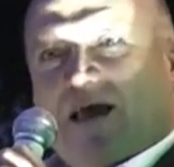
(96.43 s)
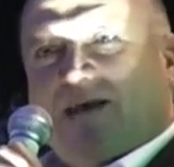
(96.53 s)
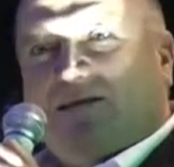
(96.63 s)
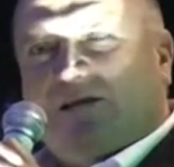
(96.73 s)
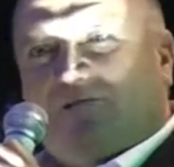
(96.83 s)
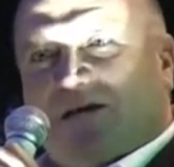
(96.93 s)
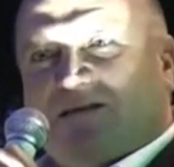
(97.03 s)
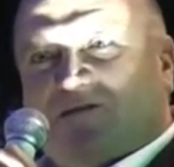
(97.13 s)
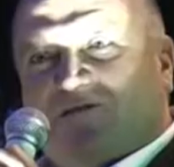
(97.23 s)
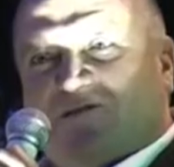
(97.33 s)
in the
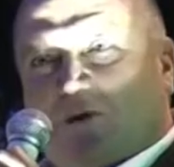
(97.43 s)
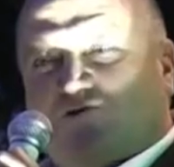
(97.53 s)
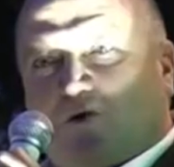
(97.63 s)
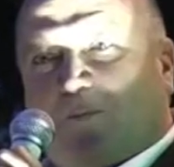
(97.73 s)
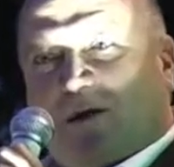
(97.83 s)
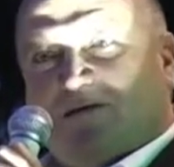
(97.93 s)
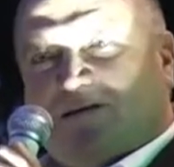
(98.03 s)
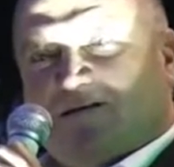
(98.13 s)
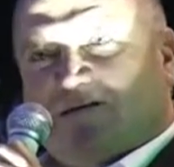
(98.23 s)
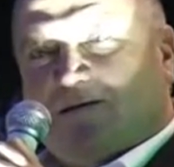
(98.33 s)
defence of social
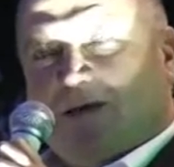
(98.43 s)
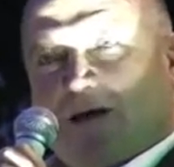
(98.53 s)
policies,